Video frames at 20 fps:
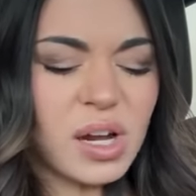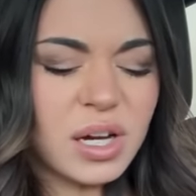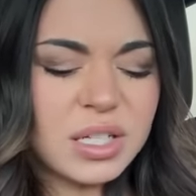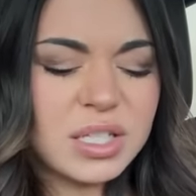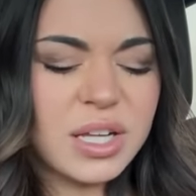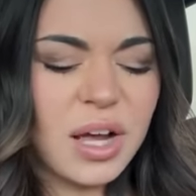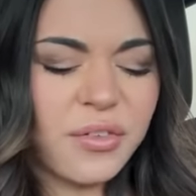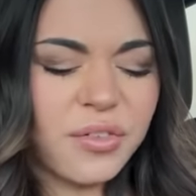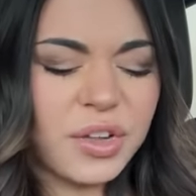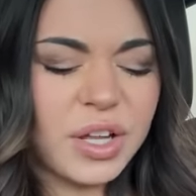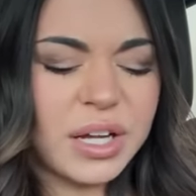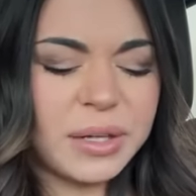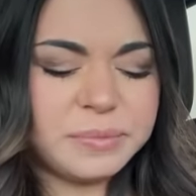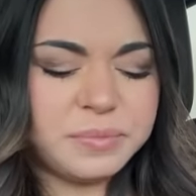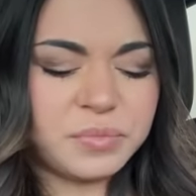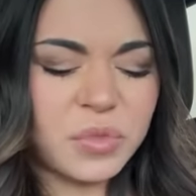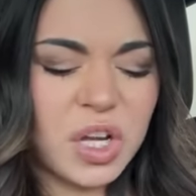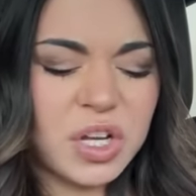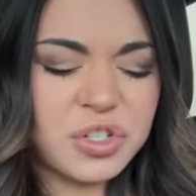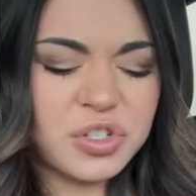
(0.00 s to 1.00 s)

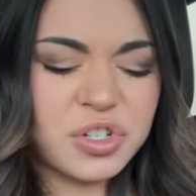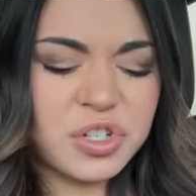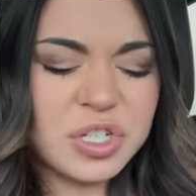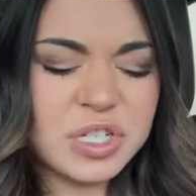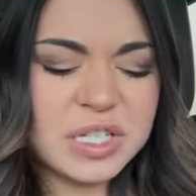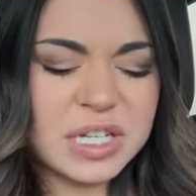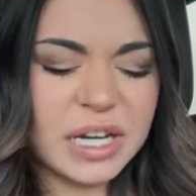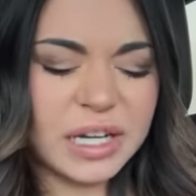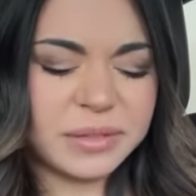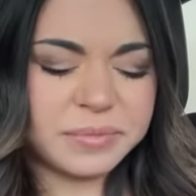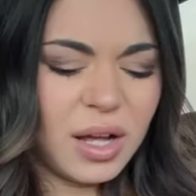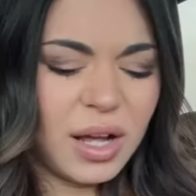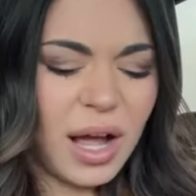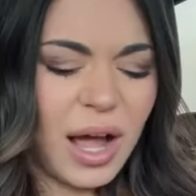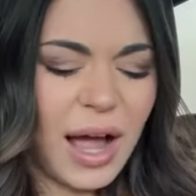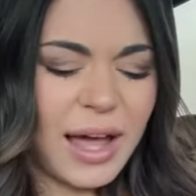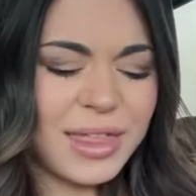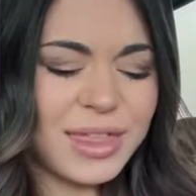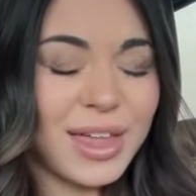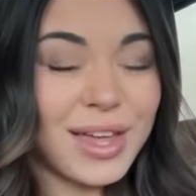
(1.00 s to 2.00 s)
Definitely interesting.
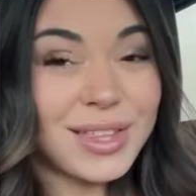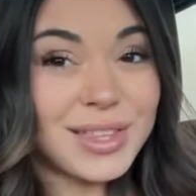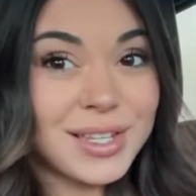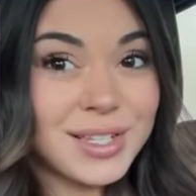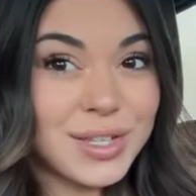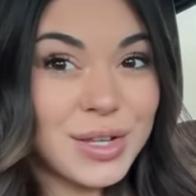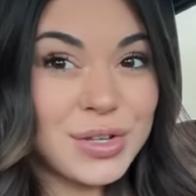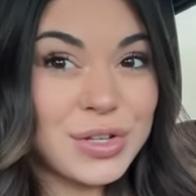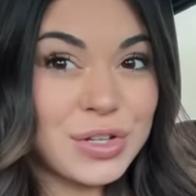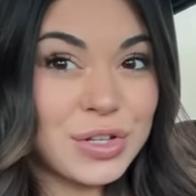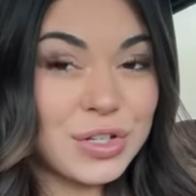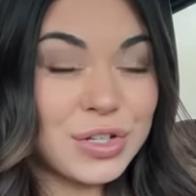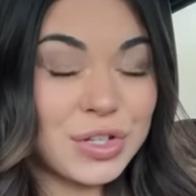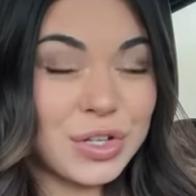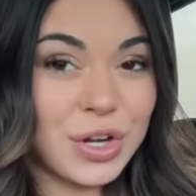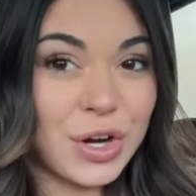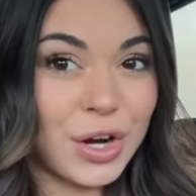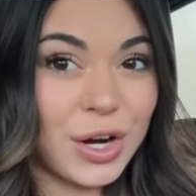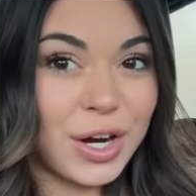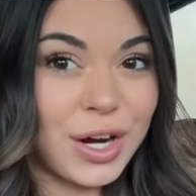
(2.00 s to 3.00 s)
I think this is
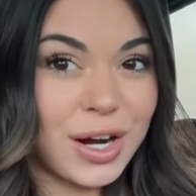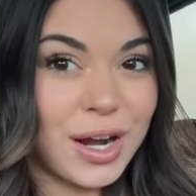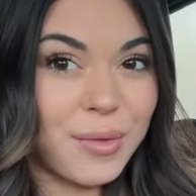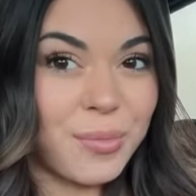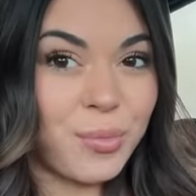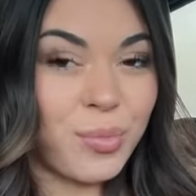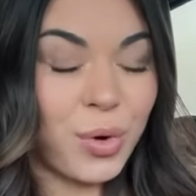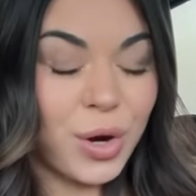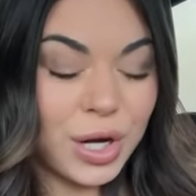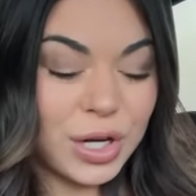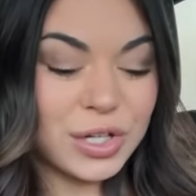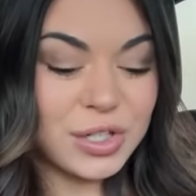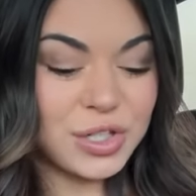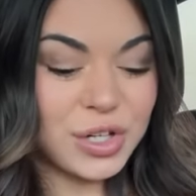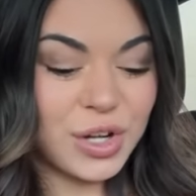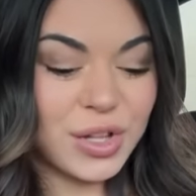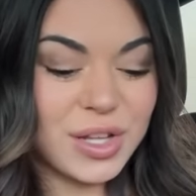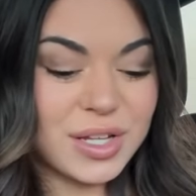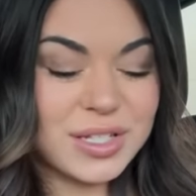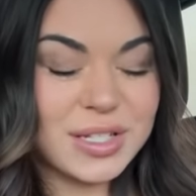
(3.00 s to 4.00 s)
dessert. I'm pretty
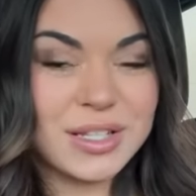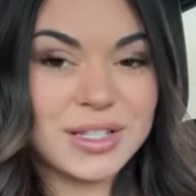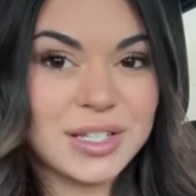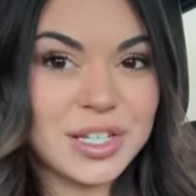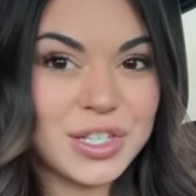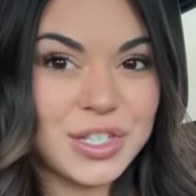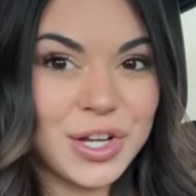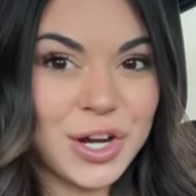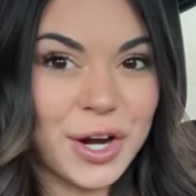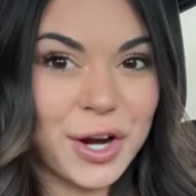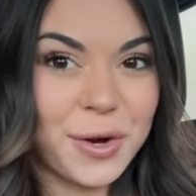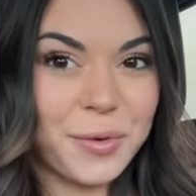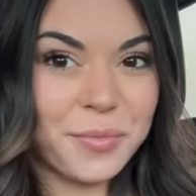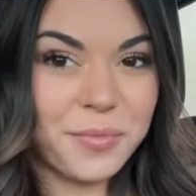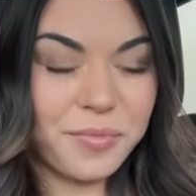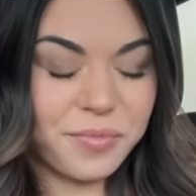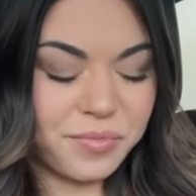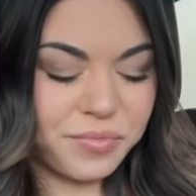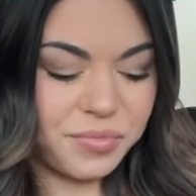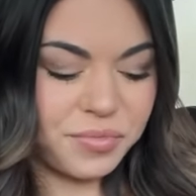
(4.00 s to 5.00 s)
sure this is dessert.
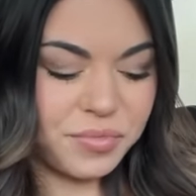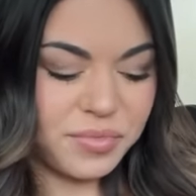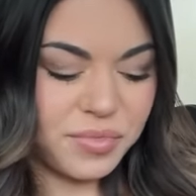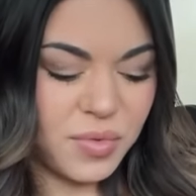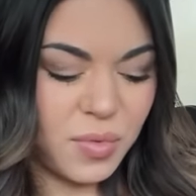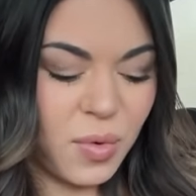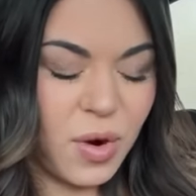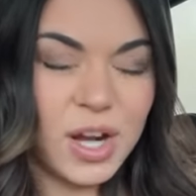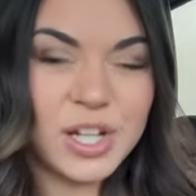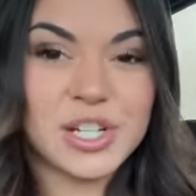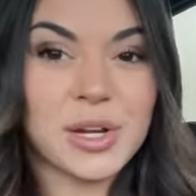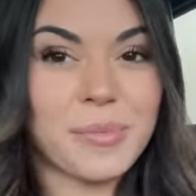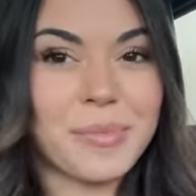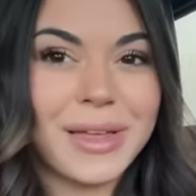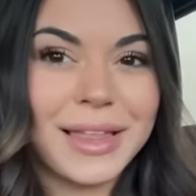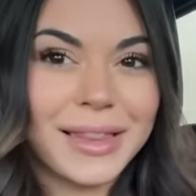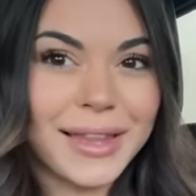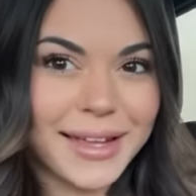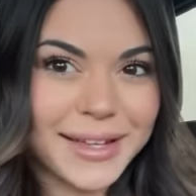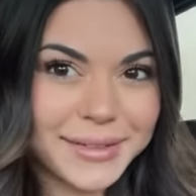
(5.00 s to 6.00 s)
Watch it
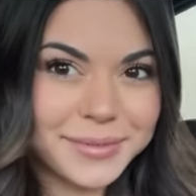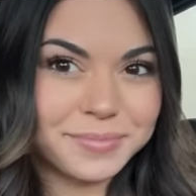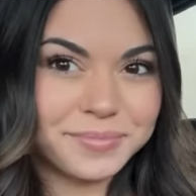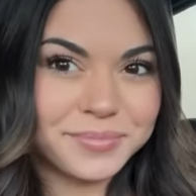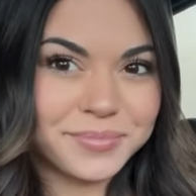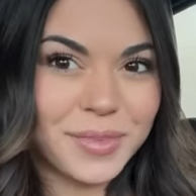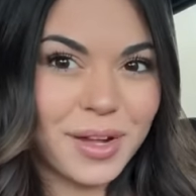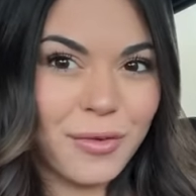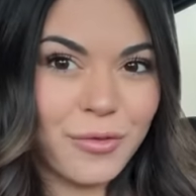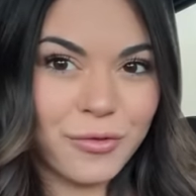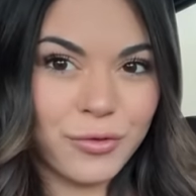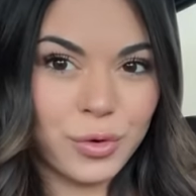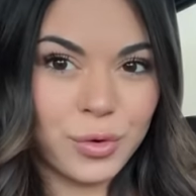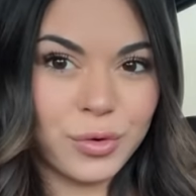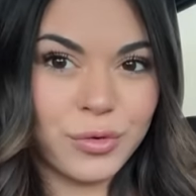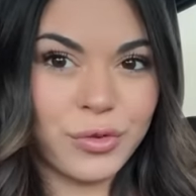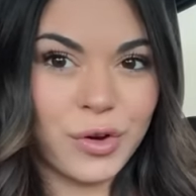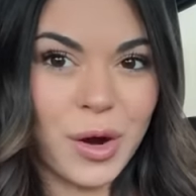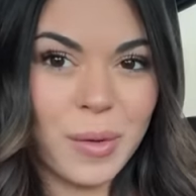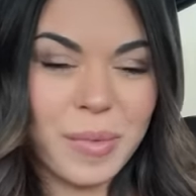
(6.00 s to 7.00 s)
be like
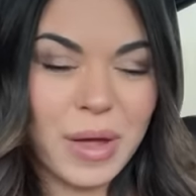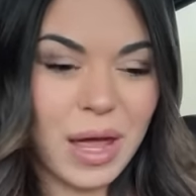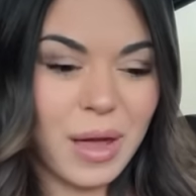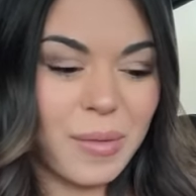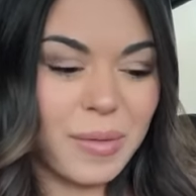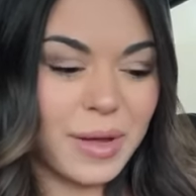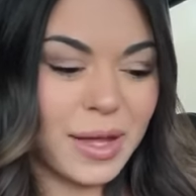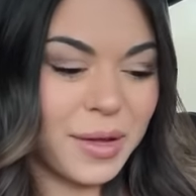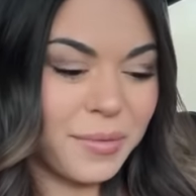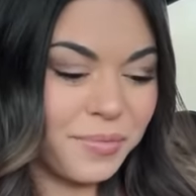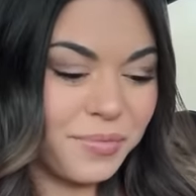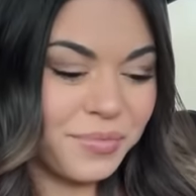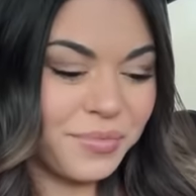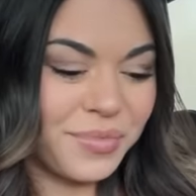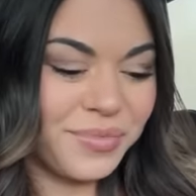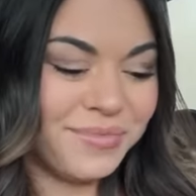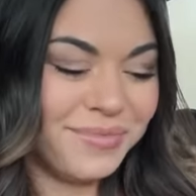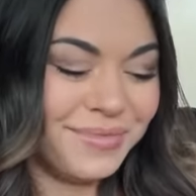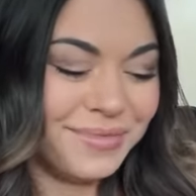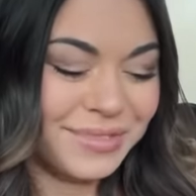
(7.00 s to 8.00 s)
food for a baby.
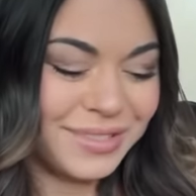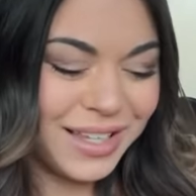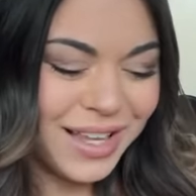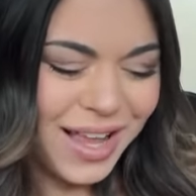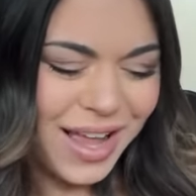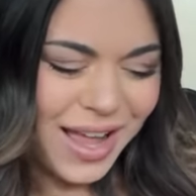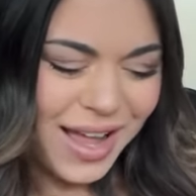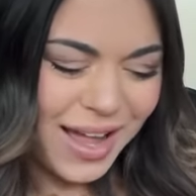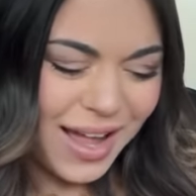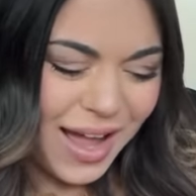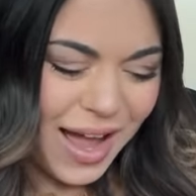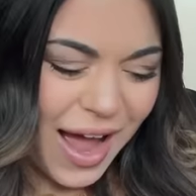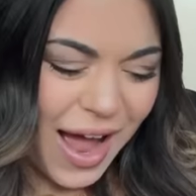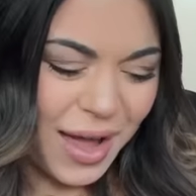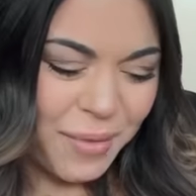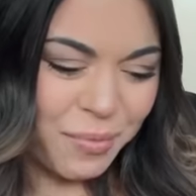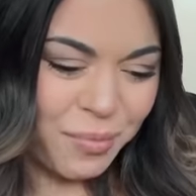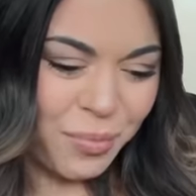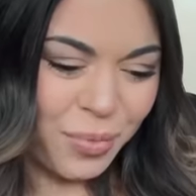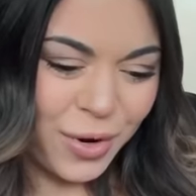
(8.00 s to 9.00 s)

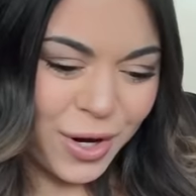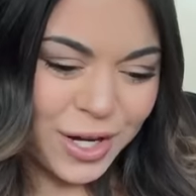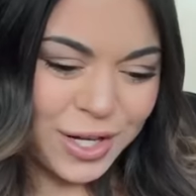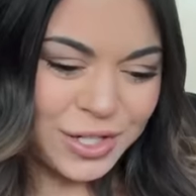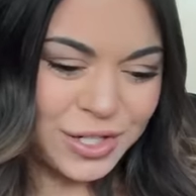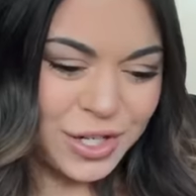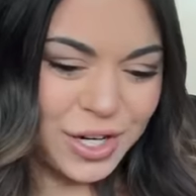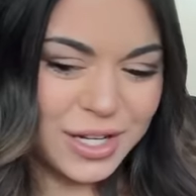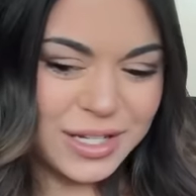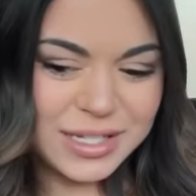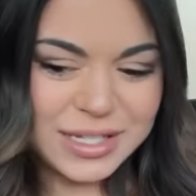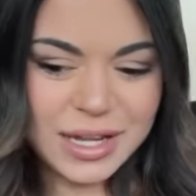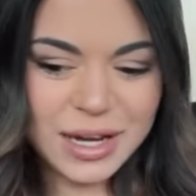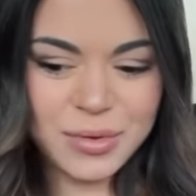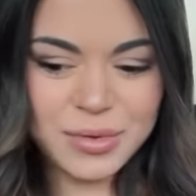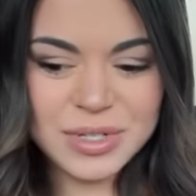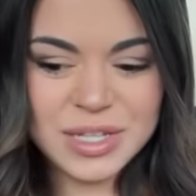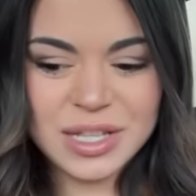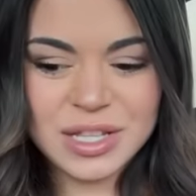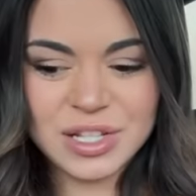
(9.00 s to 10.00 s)
I'm pretty sure it said it
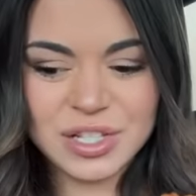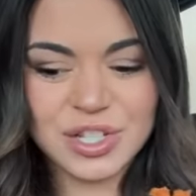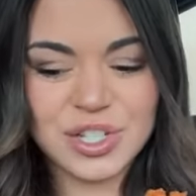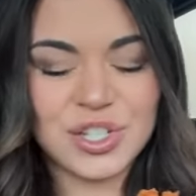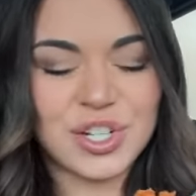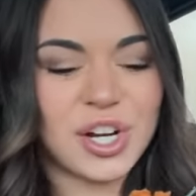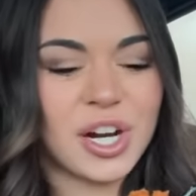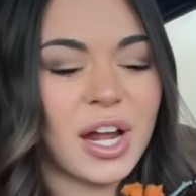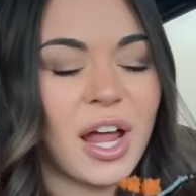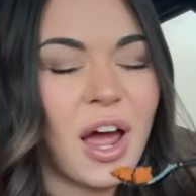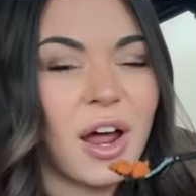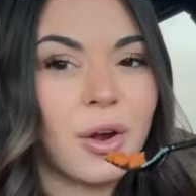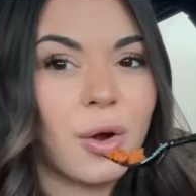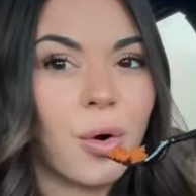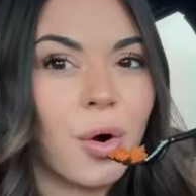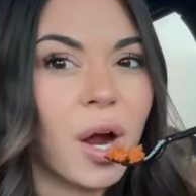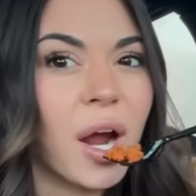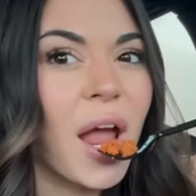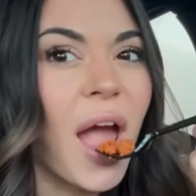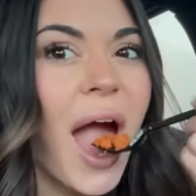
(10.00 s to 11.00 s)
was in the dessert
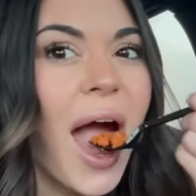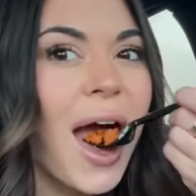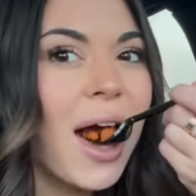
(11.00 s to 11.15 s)
category.